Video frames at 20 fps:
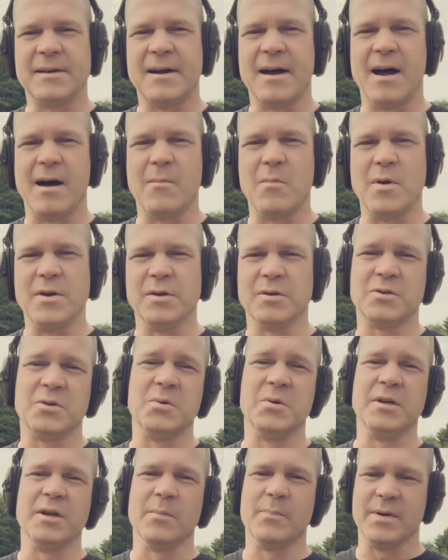when you're
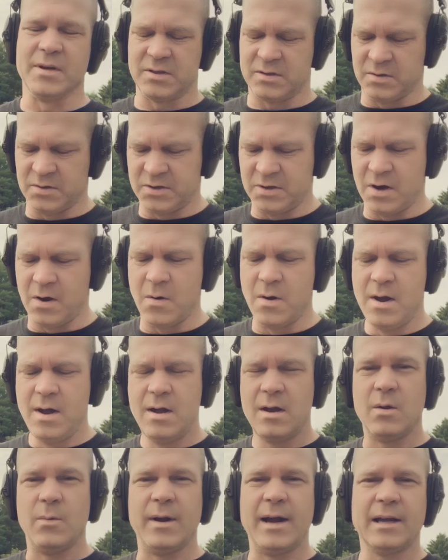tuning your pistol. So
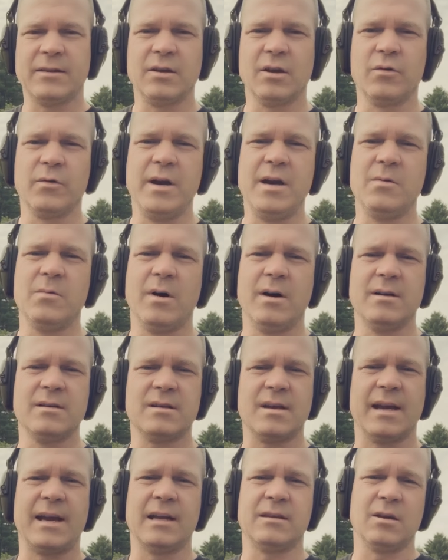we got the green
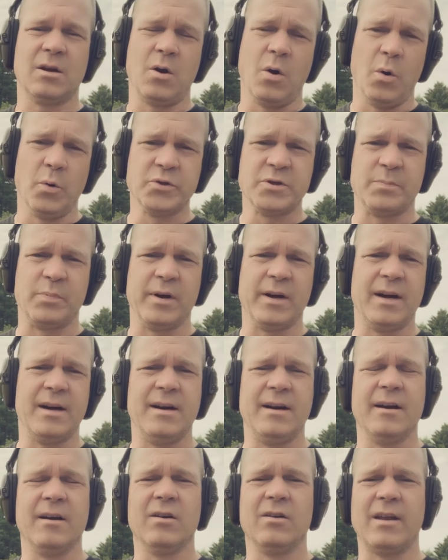ones. I got the gold spring in
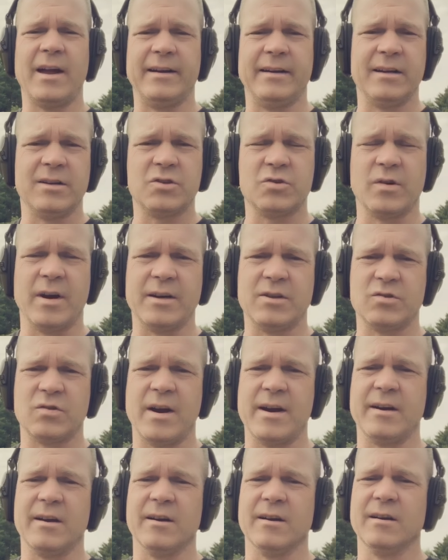here, lightning strike
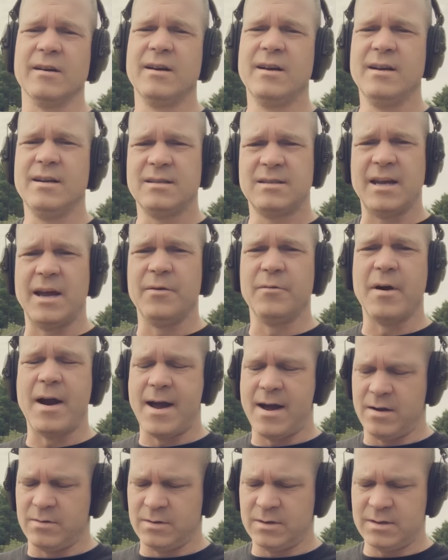striker, 10
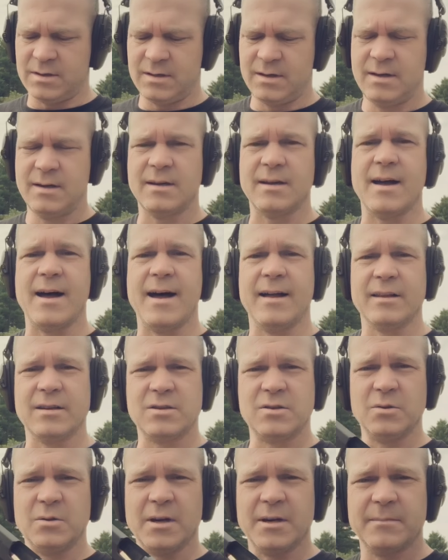rounds.
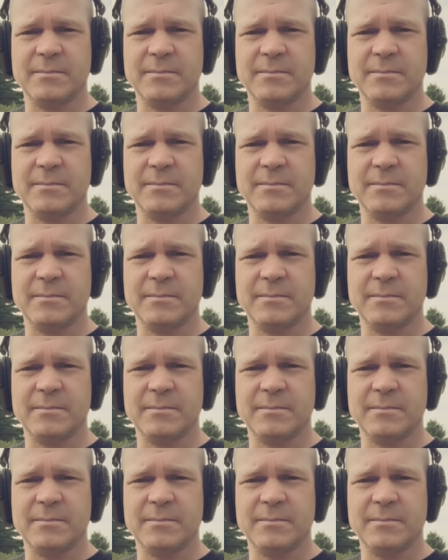Let's do it.